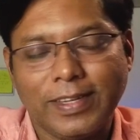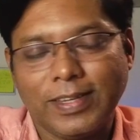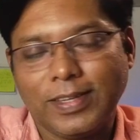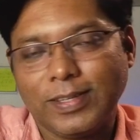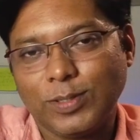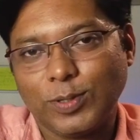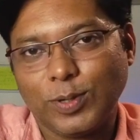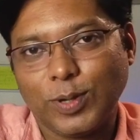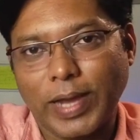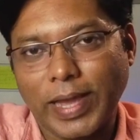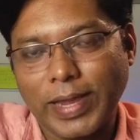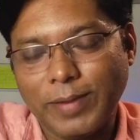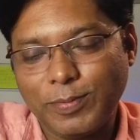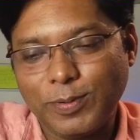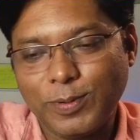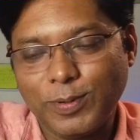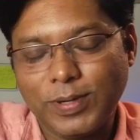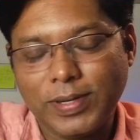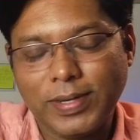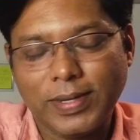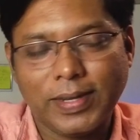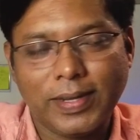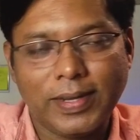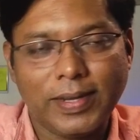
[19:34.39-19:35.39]
So I
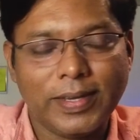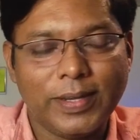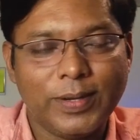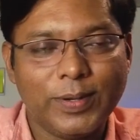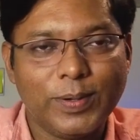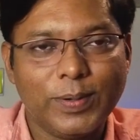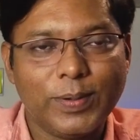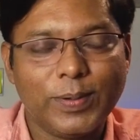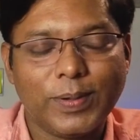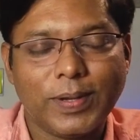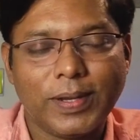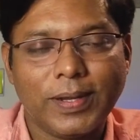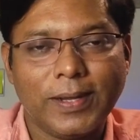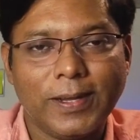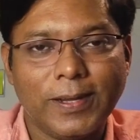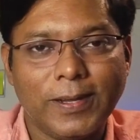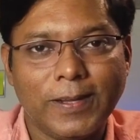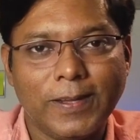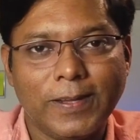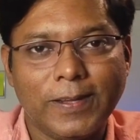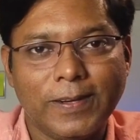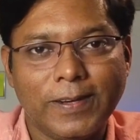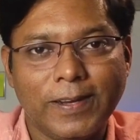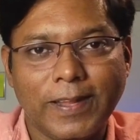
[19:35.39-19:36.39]
would,
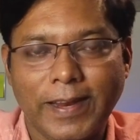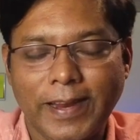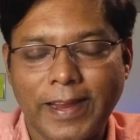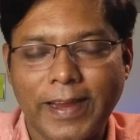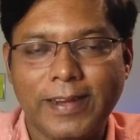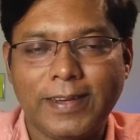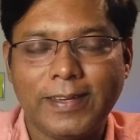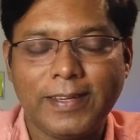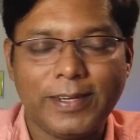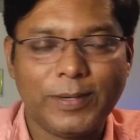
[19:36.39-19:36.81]
narrate.